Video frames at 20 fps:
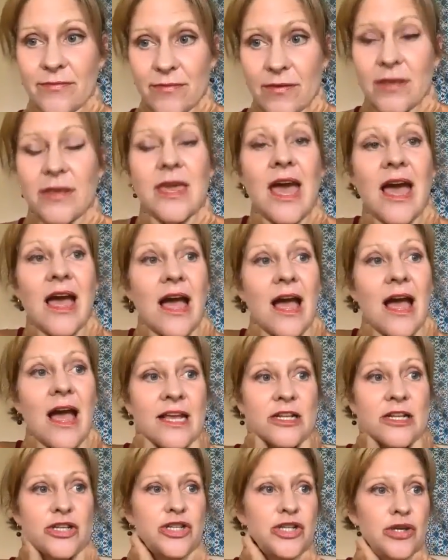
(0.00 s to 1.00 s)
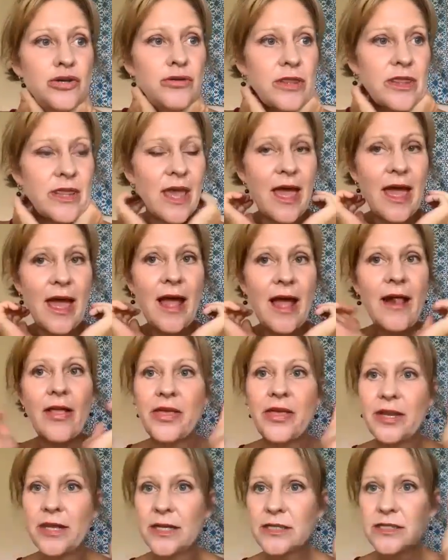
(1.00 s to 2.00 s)
Yeah, I do that.
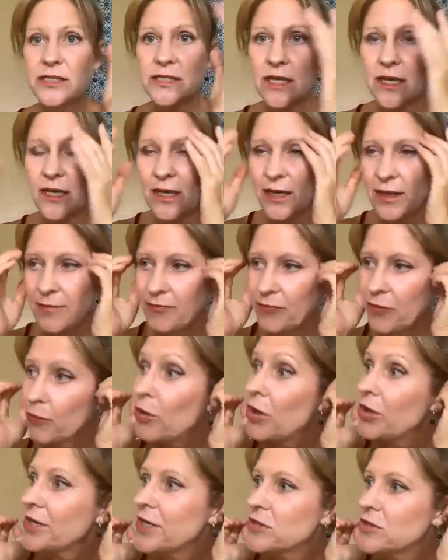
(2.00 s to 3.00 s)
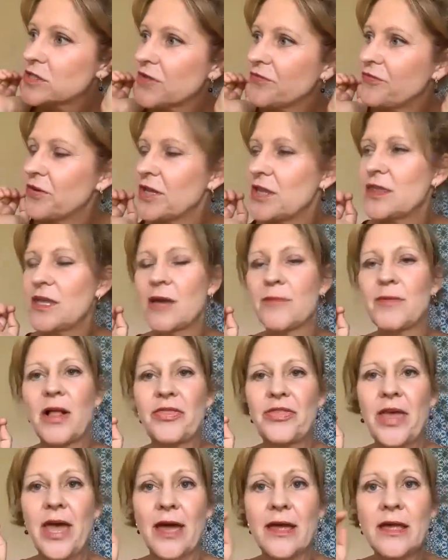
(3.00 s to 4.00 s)
And it's, well, here's the funny thing
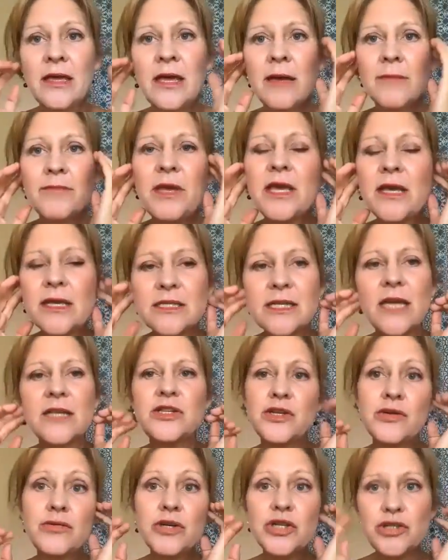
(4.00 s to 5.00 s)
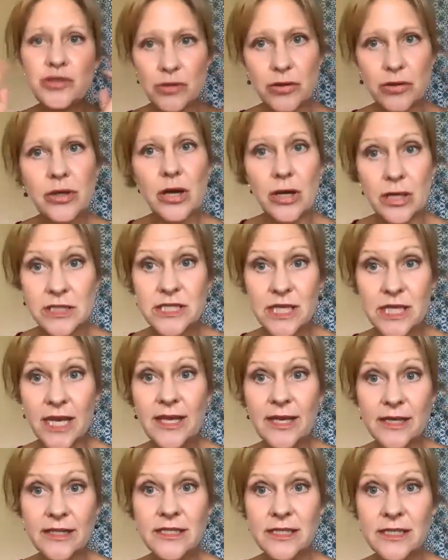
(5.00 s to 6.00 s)
about that, because I do a show called
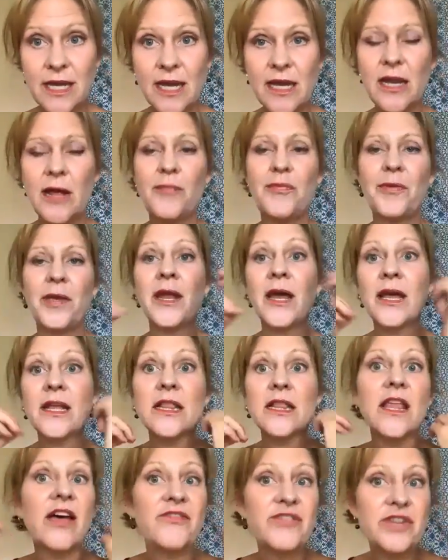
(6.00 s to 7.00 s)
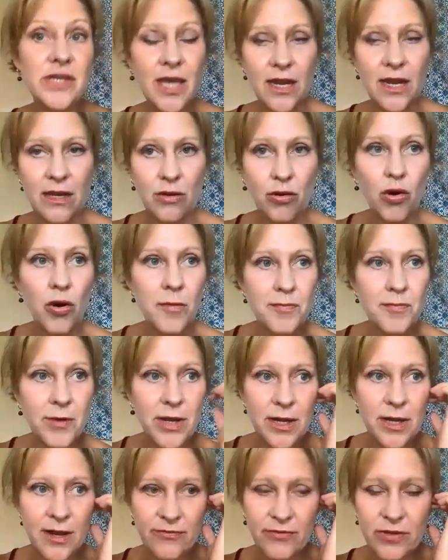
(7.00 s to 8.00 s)
Psychic Stand Up and I'd love to get it
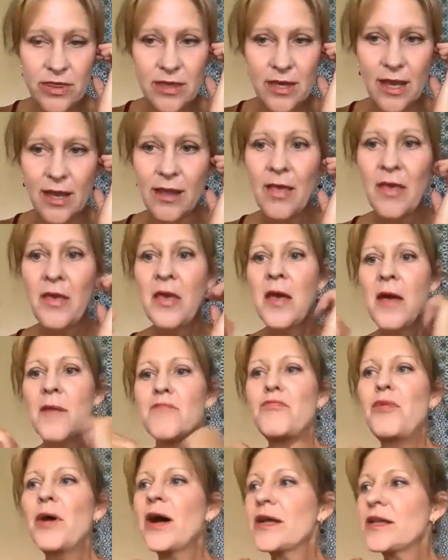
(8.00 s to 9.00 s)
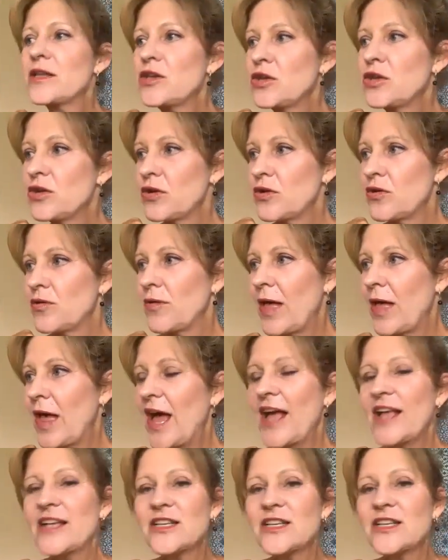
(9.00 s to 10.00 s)
corporate and everything. But, you know,
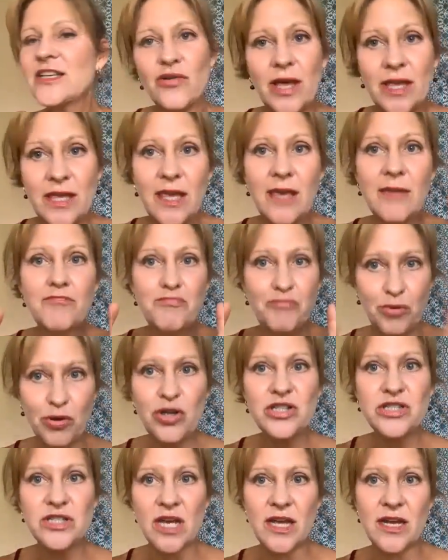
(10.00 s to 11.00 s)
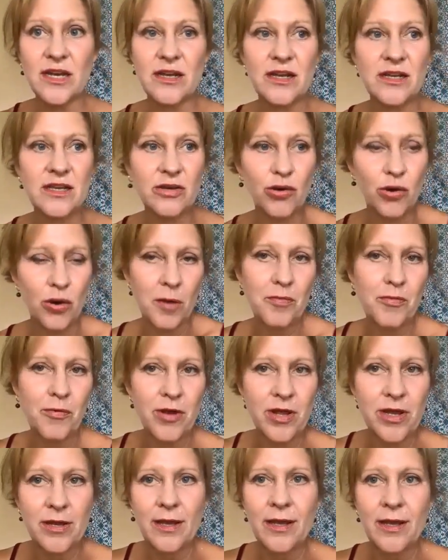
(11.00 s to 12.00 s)
I get booked on a
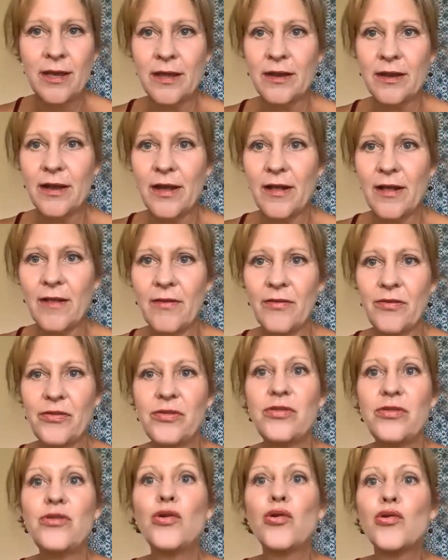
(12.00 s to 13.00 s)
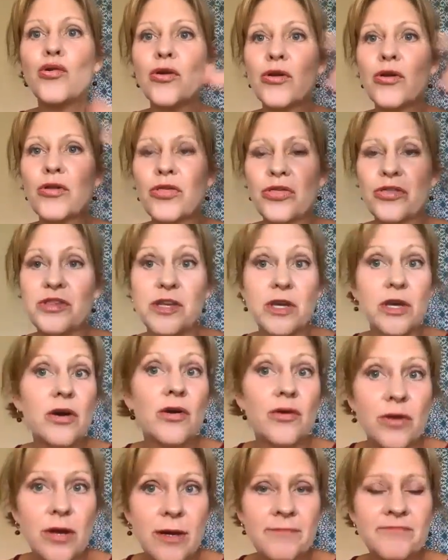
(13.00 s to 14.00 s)
corporate in North
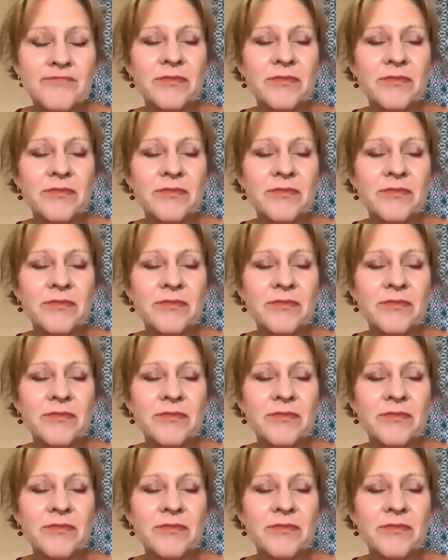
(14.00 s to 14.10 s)
Dakota.